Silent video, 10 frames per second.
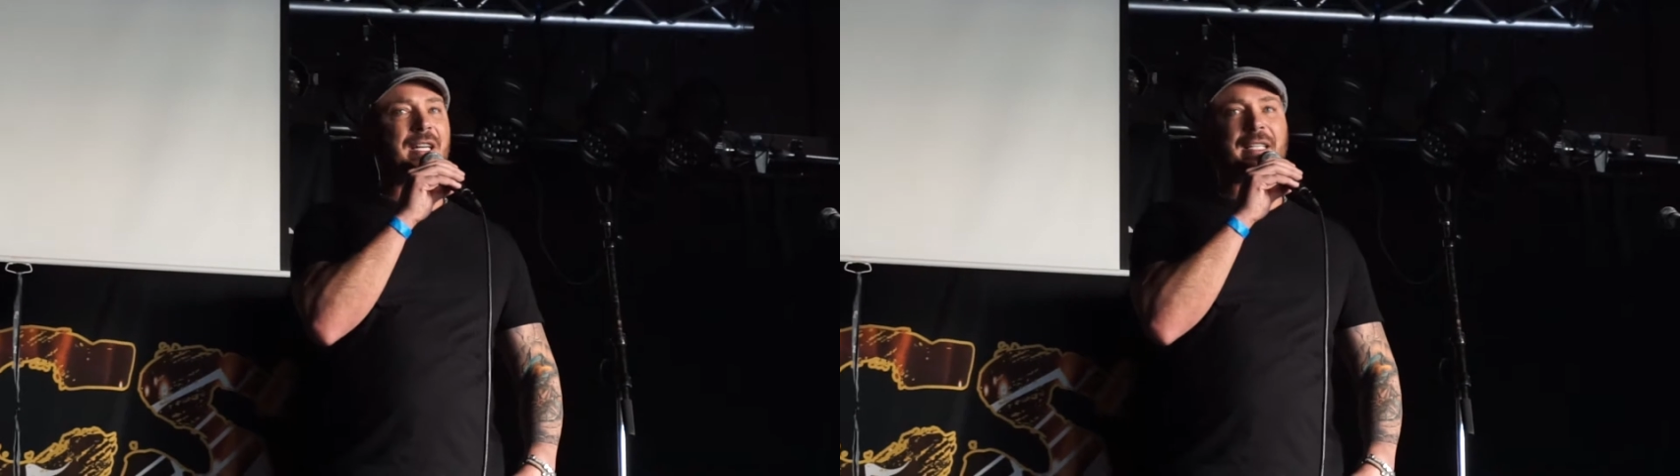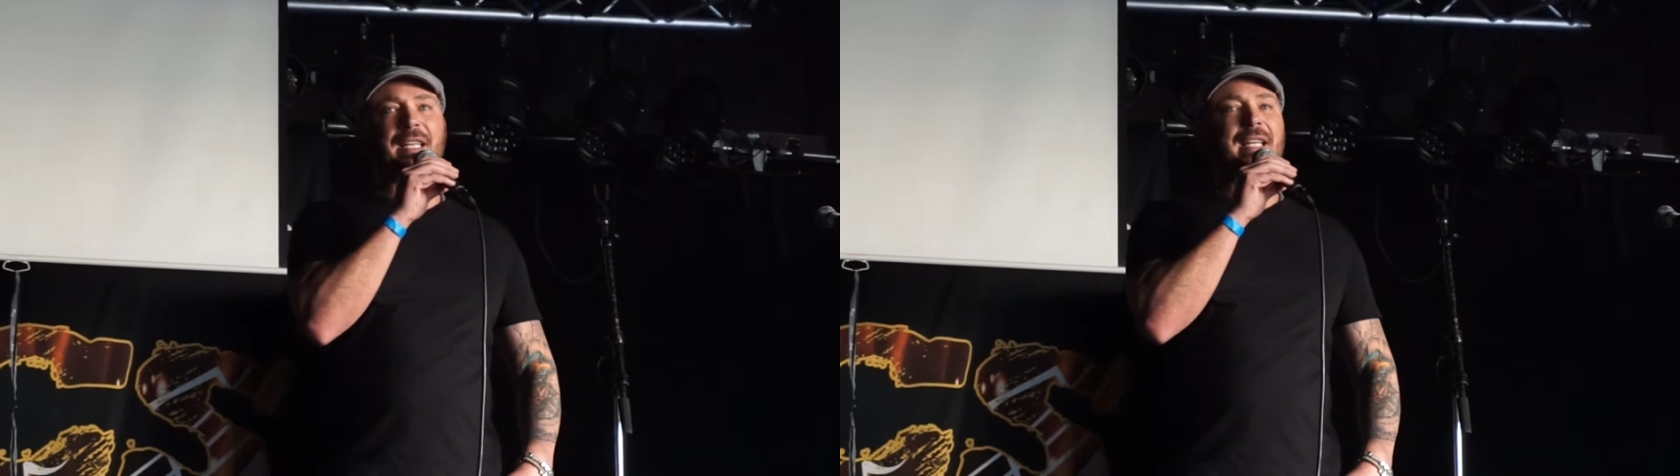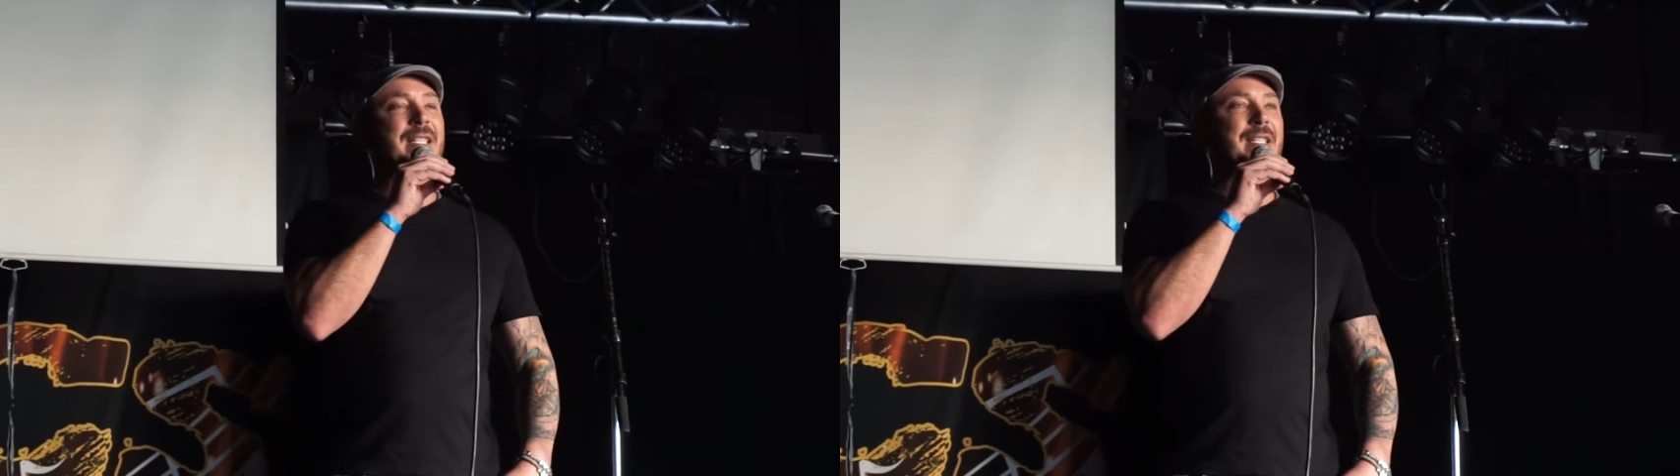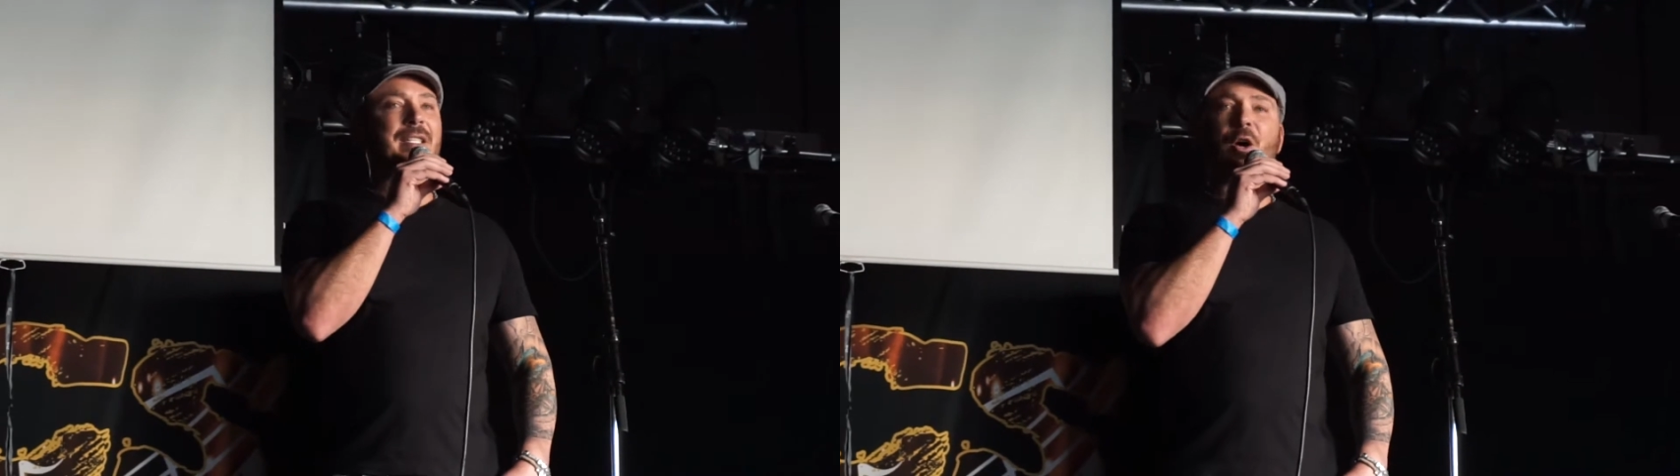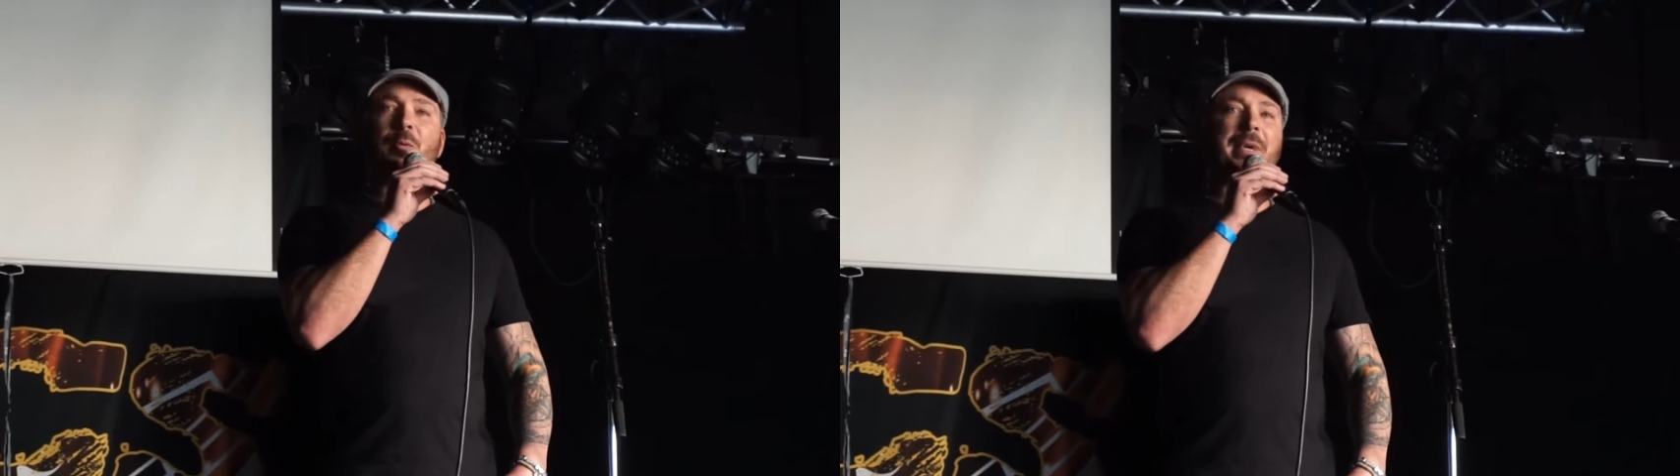look,
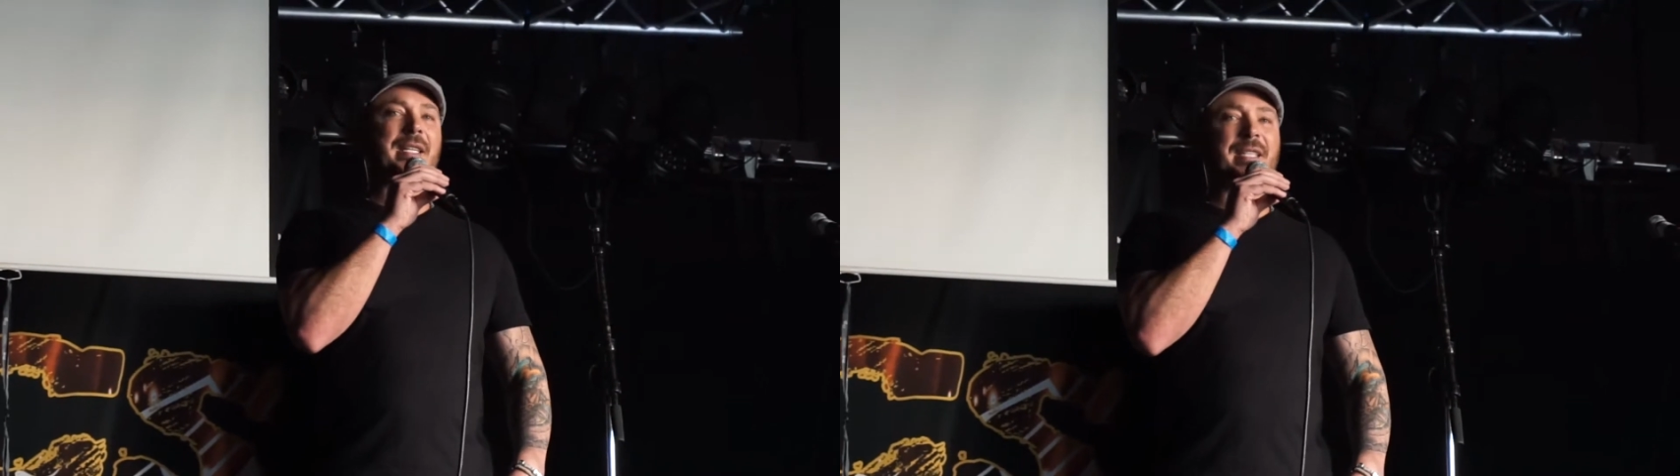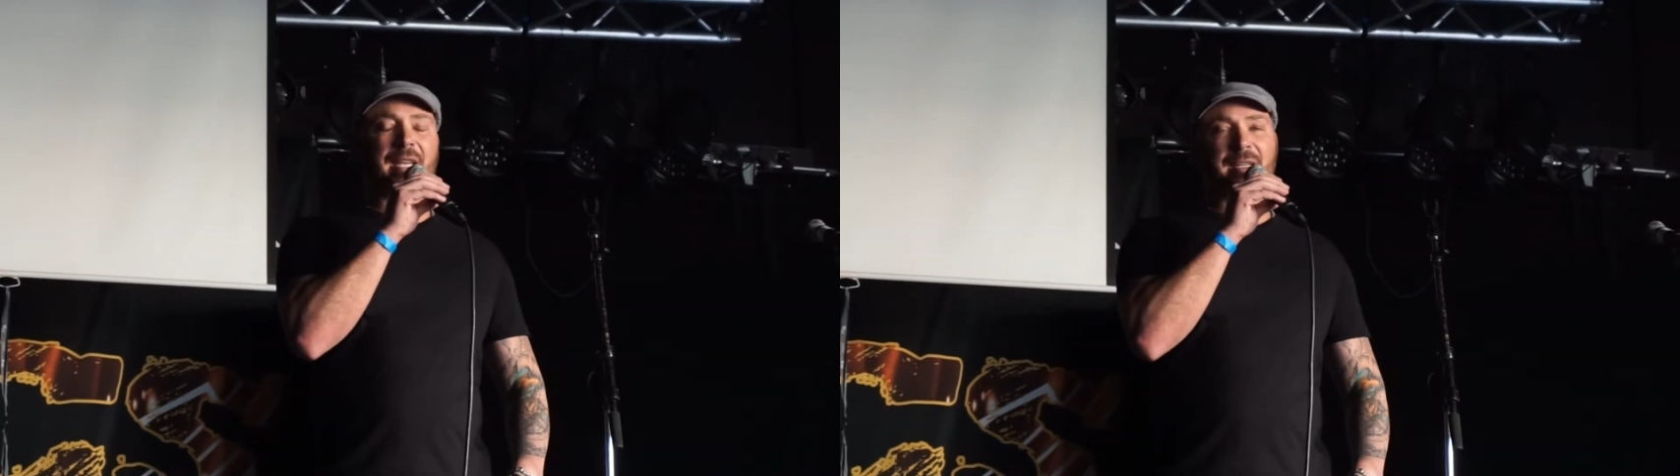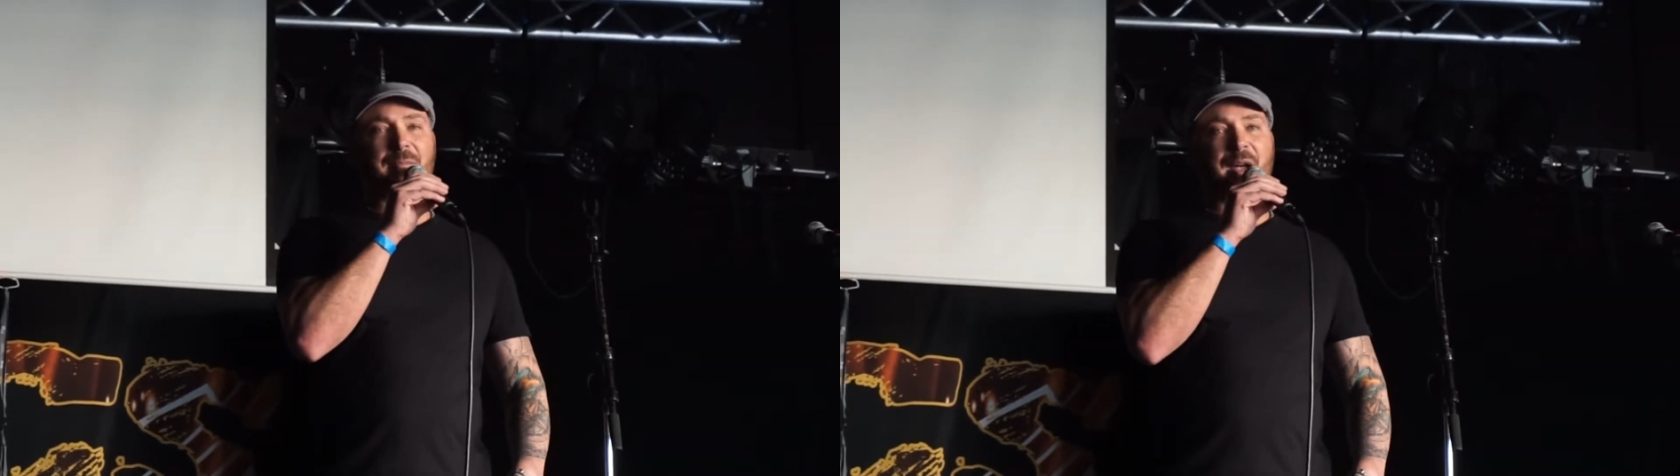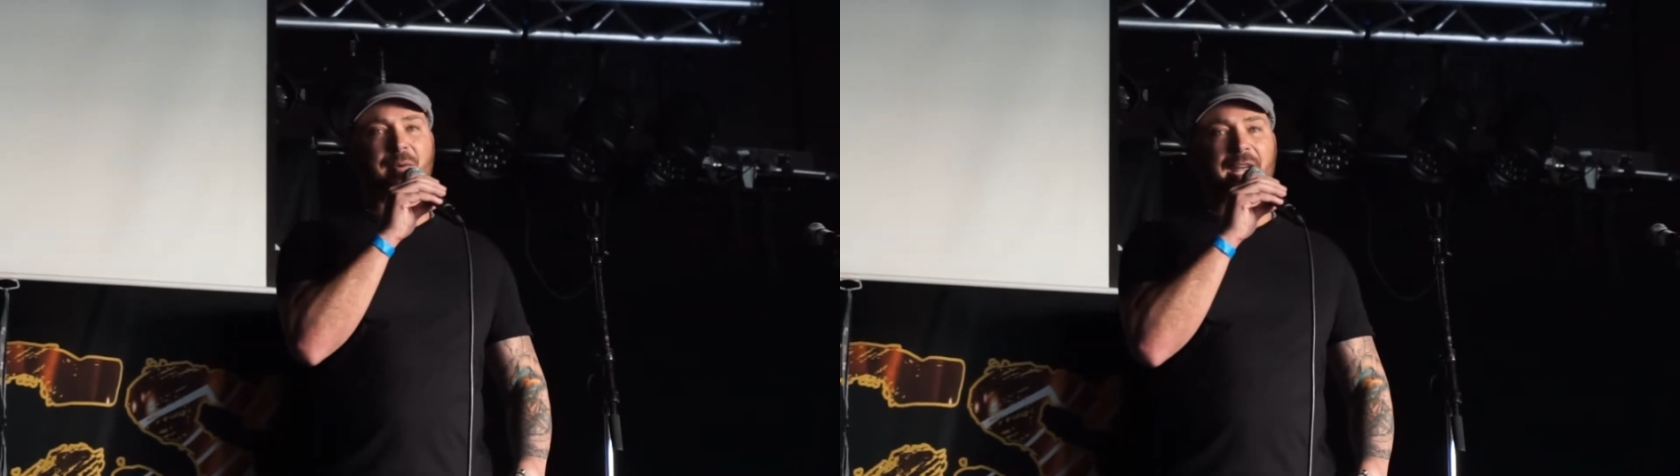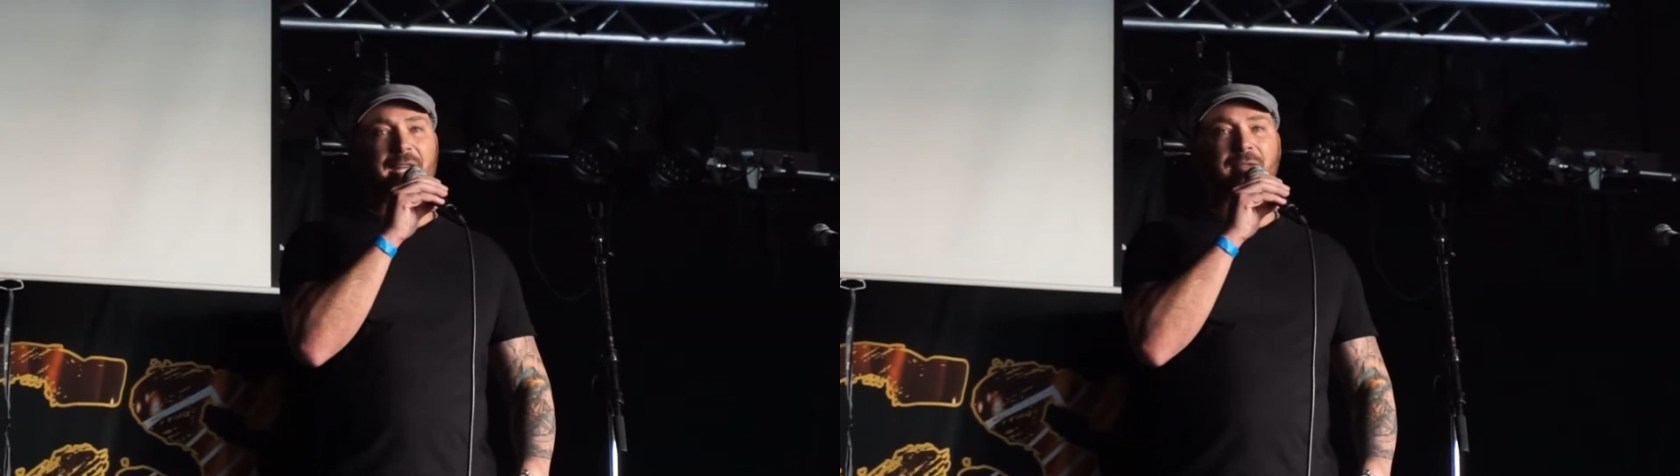nobody's getting in
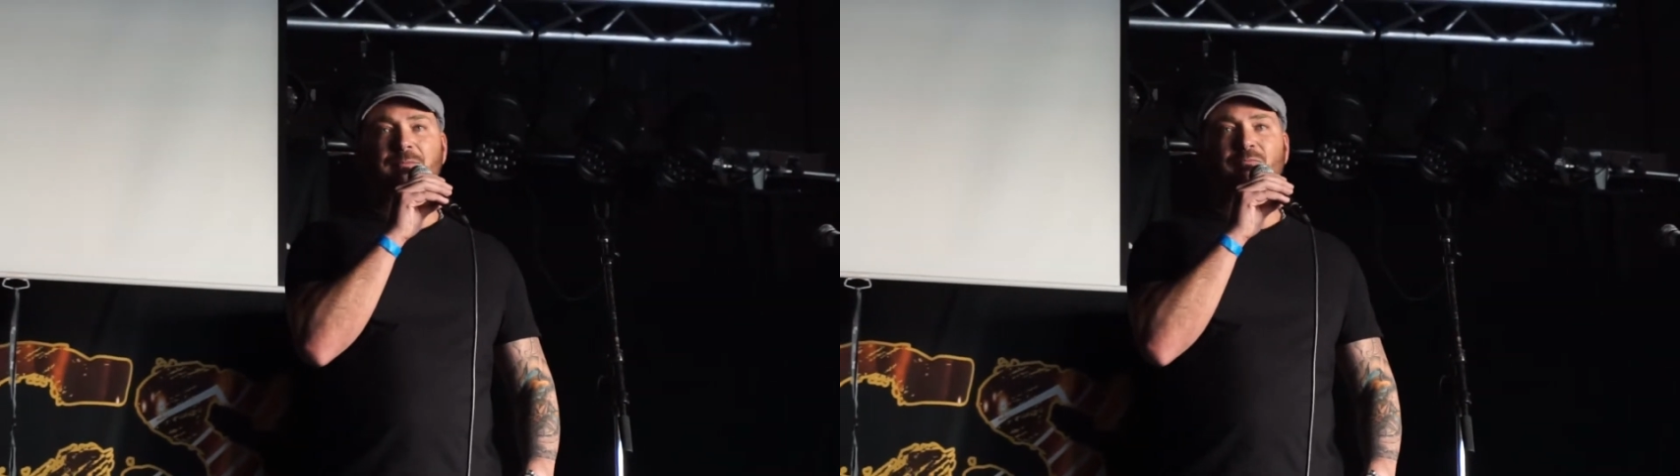my way.